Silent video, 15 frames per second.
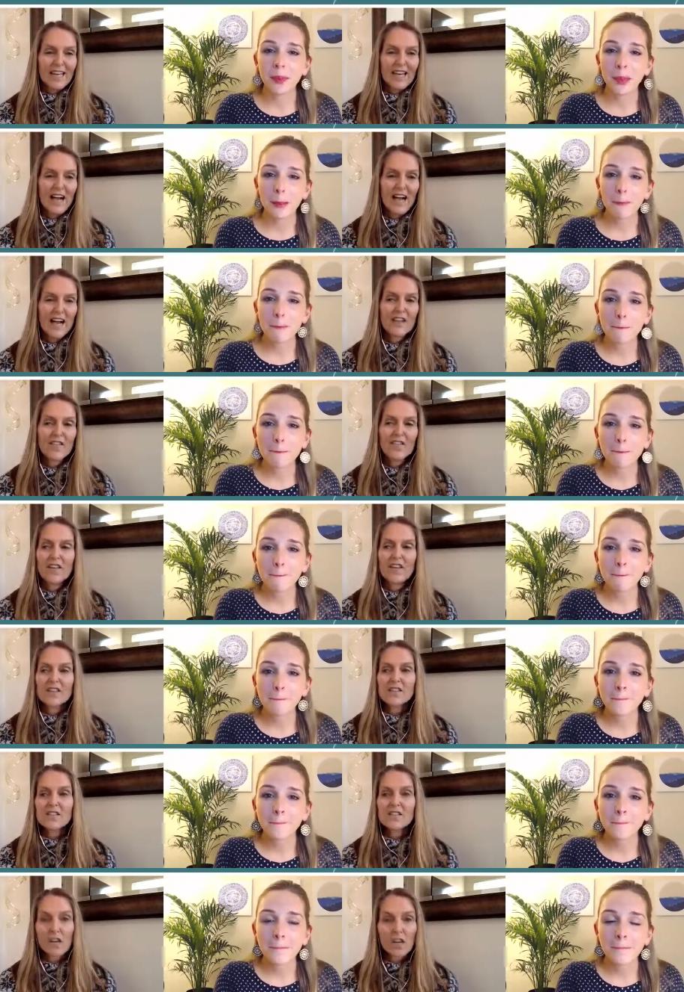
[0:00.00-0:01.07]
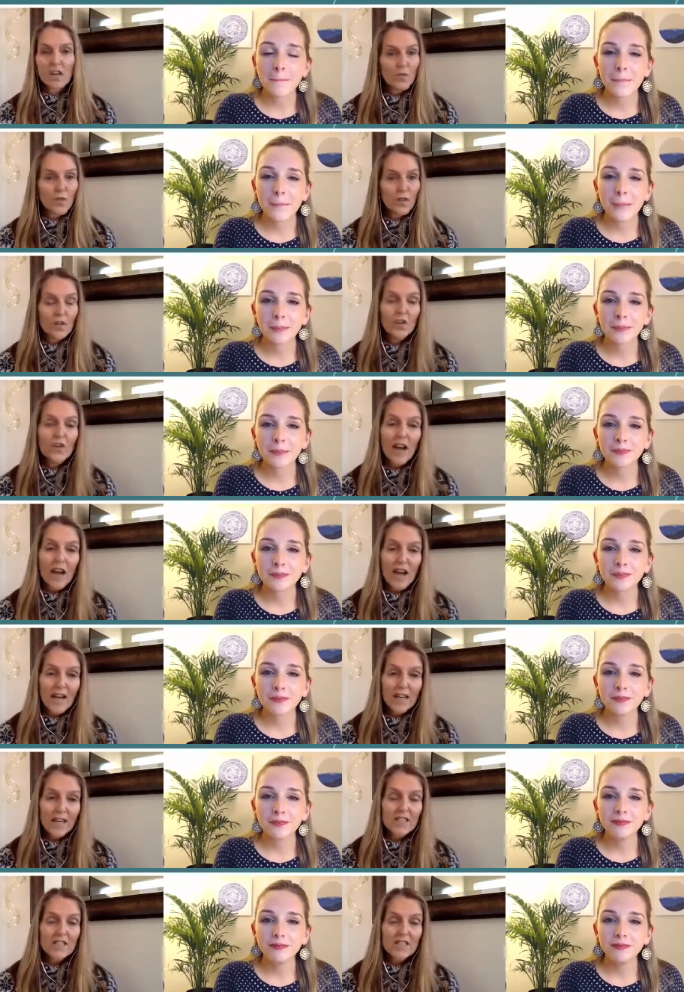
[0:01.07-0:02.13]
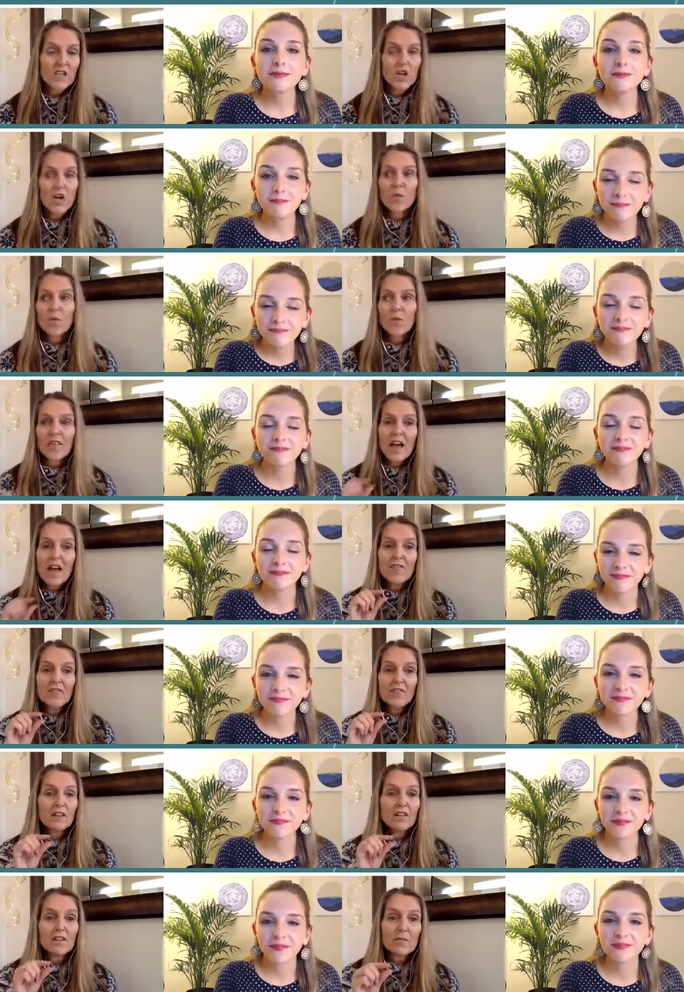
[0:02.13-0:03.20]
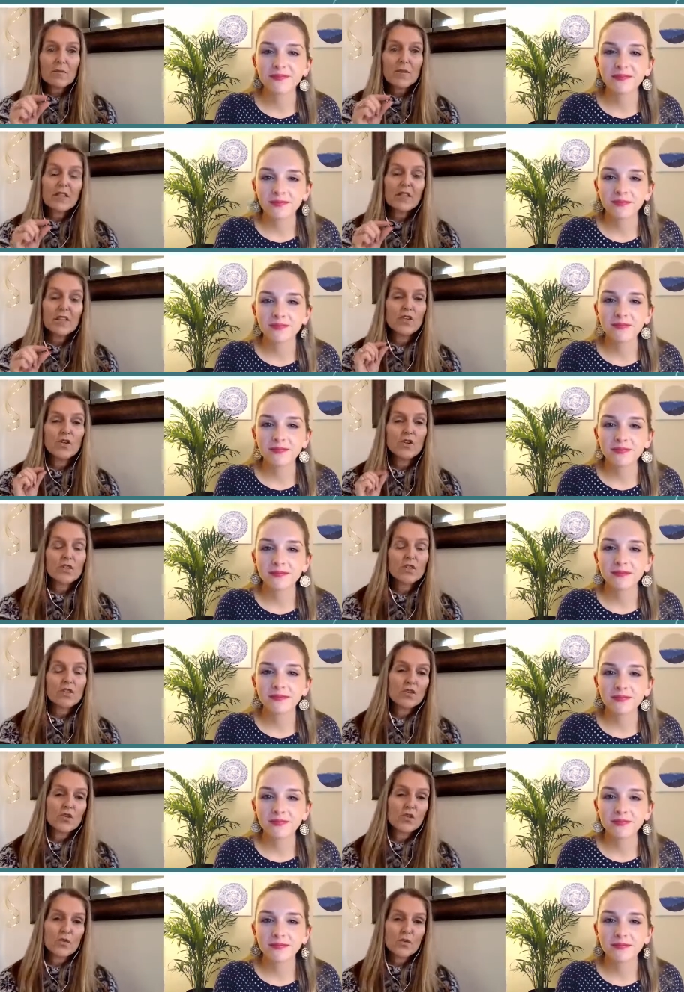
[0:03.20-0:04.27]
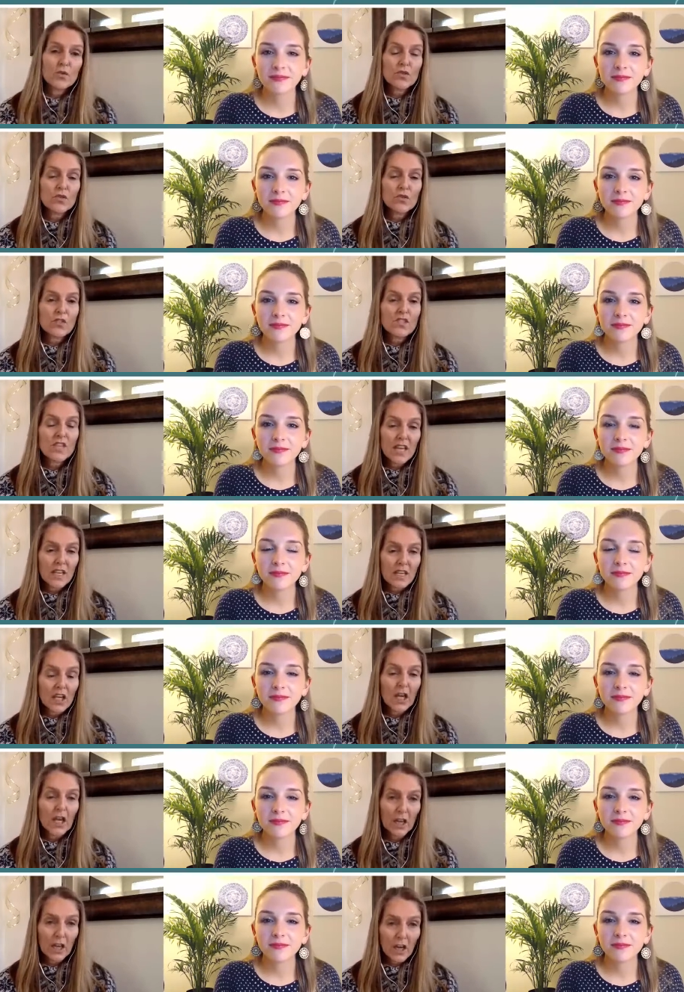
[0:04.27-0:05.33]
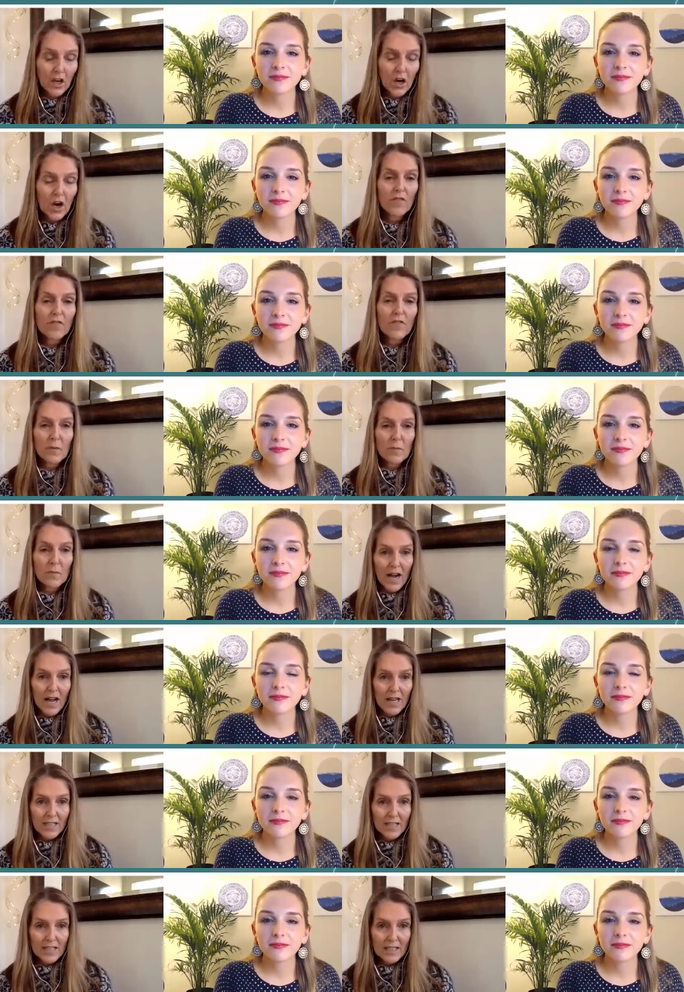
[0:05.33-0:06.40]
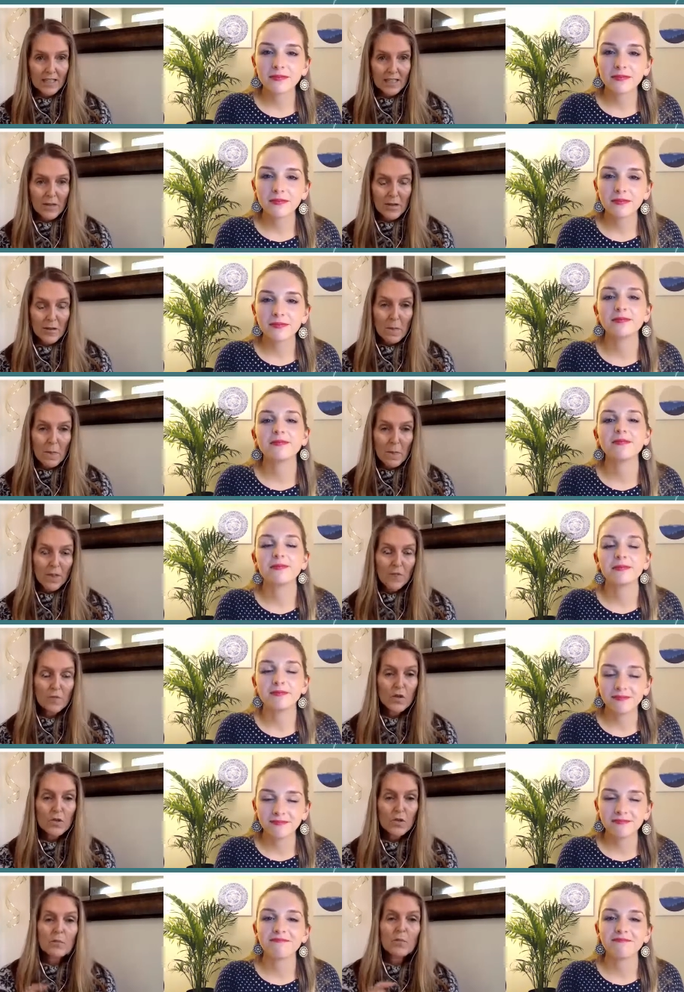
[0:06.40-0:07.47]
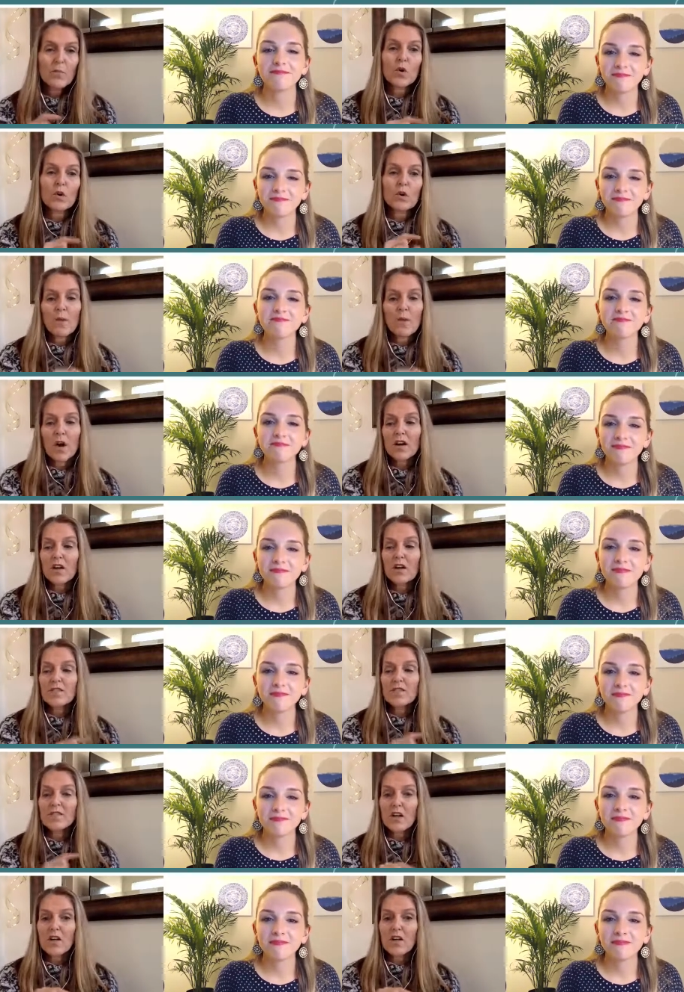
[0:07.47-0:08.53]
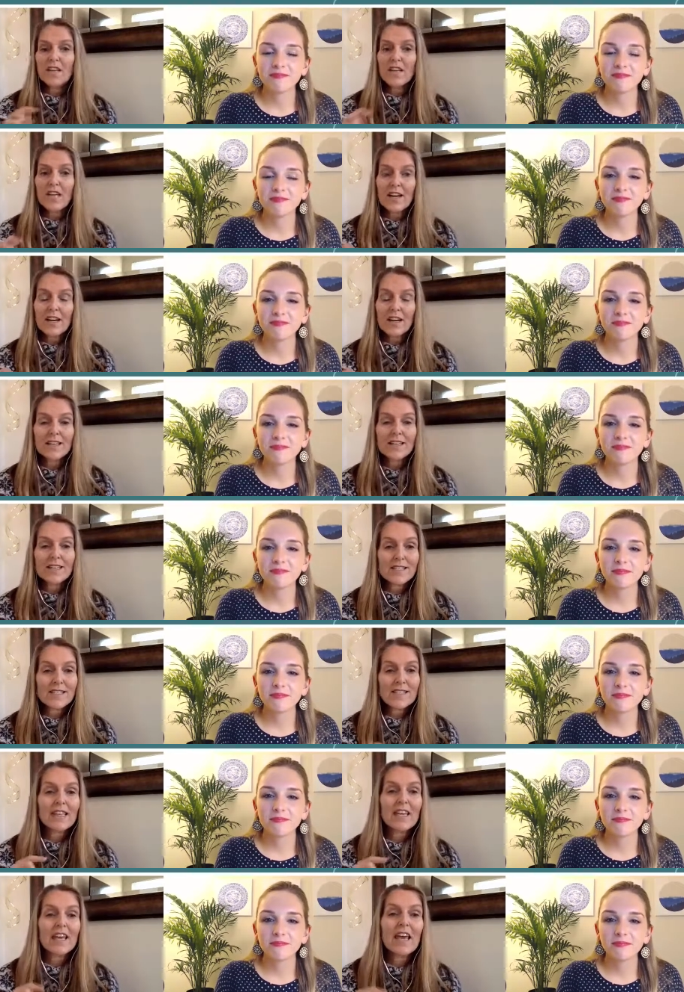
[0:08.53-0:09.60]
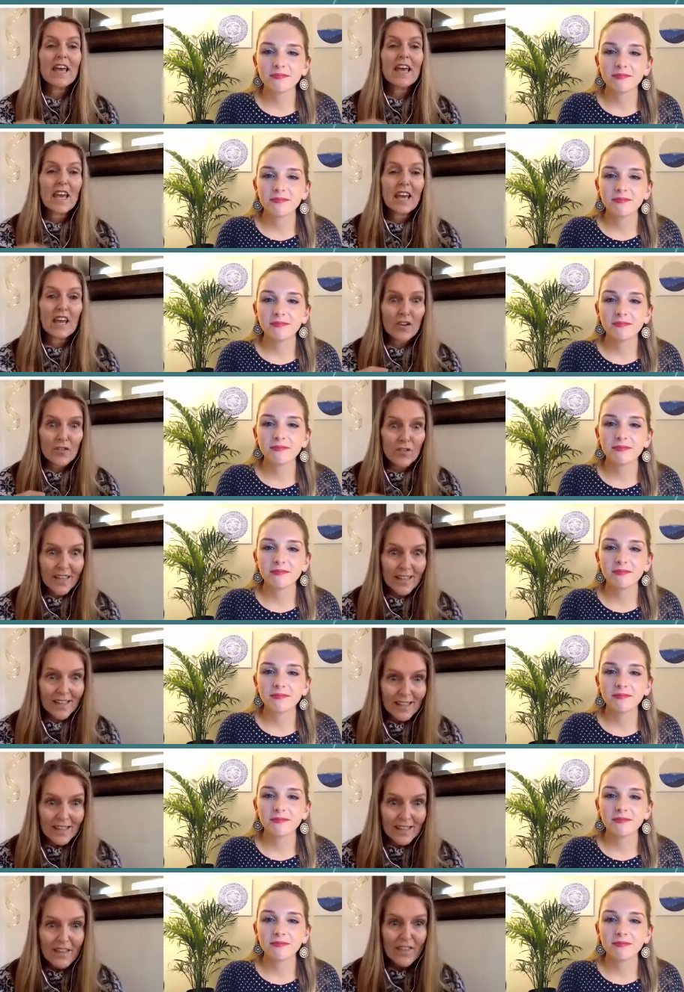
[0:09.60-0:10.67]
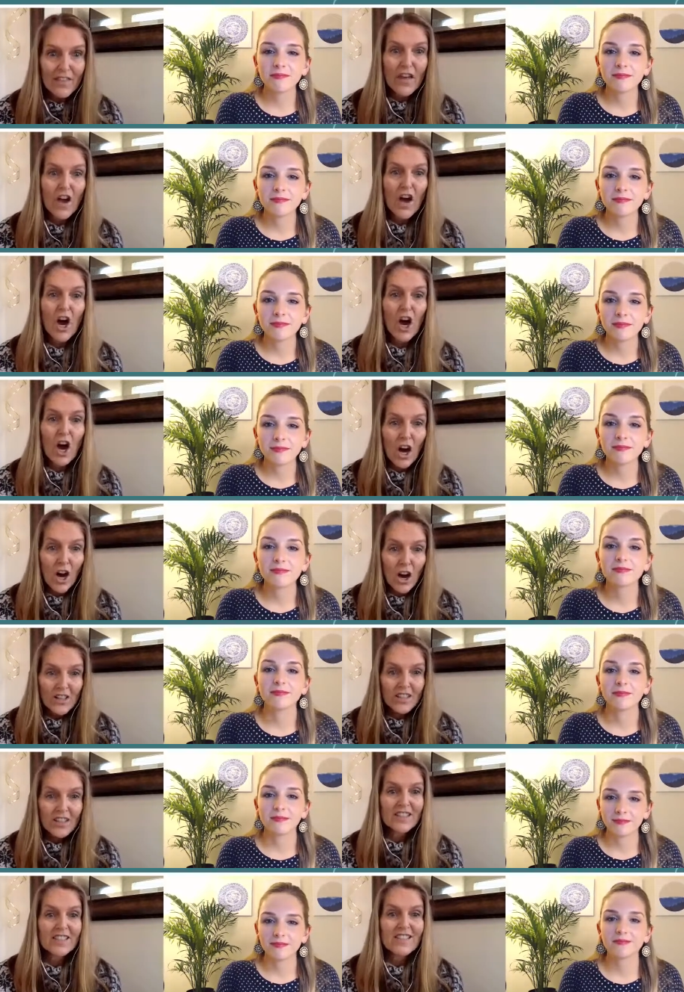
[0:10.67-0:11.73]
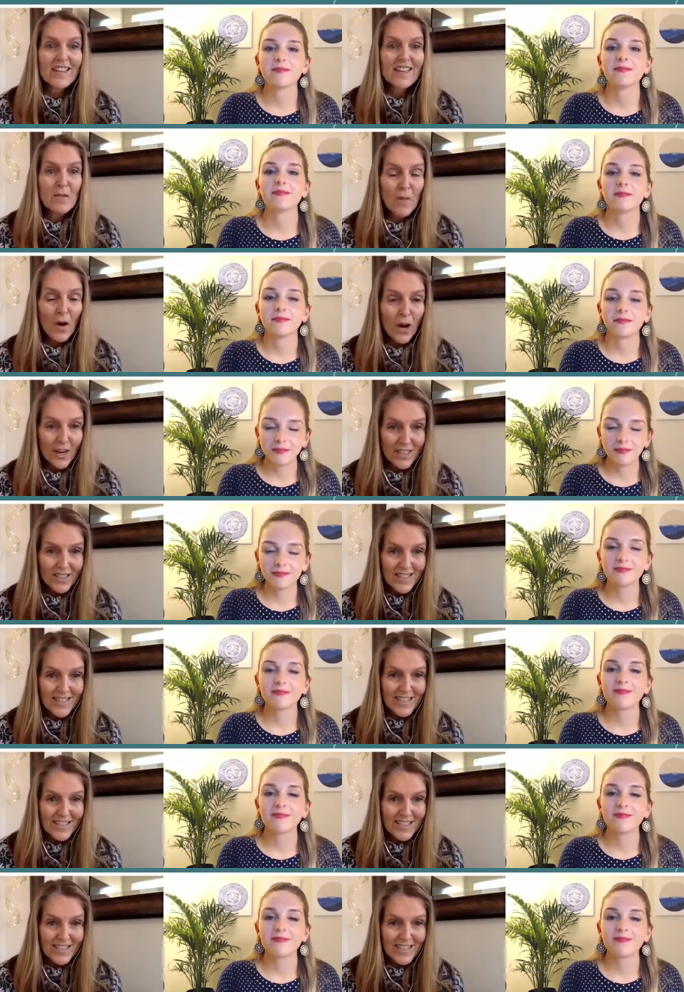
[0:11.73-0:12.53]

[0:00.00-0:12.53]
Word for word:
Speaker 1: I think start where you're at and start with every little bit that you can do to take care of your body. Mm. The most important part of self-care is the caring, the heart part.